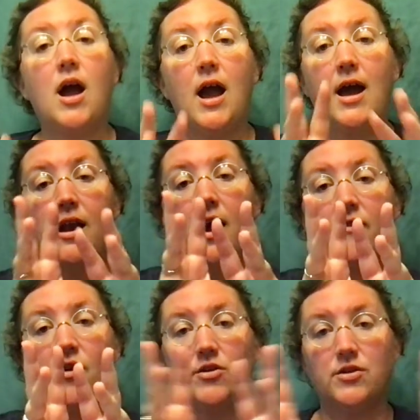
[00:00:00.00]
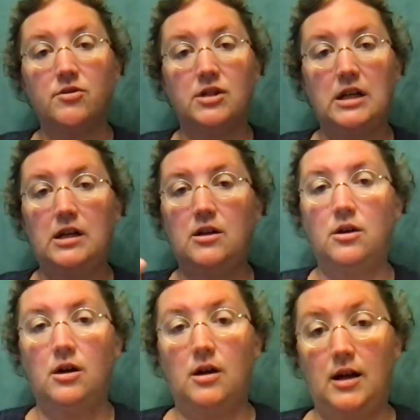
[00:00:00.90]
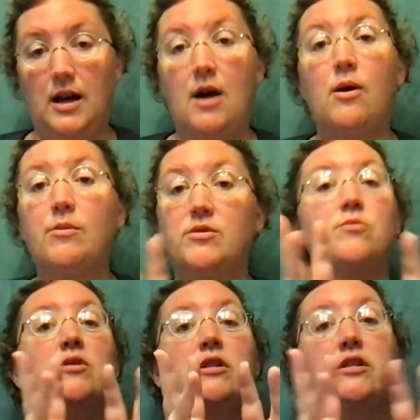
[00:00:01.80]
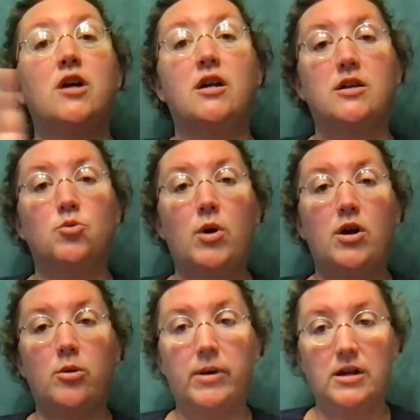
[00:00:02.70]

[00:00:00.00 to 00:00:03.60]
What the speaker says: And I've also seen, and how I was originally taught, is Wyoming,